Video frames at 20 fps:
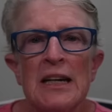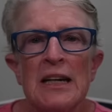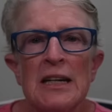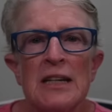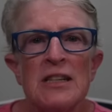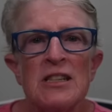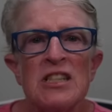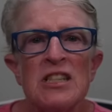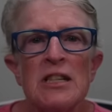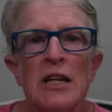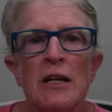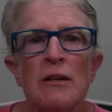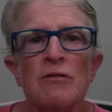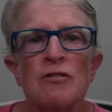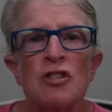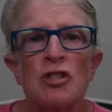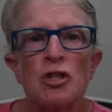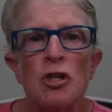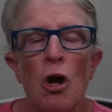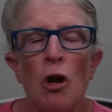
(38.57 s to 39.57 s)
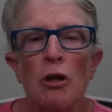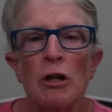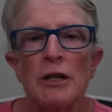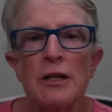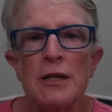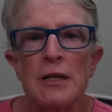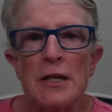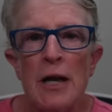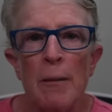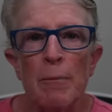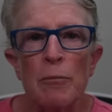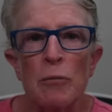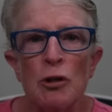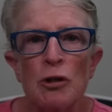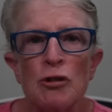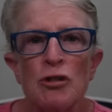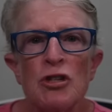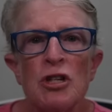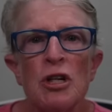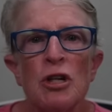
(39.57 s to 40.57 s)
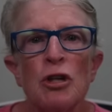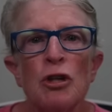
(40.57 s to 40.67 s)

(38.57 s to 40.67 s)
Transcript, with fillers: Instead of solid numbers,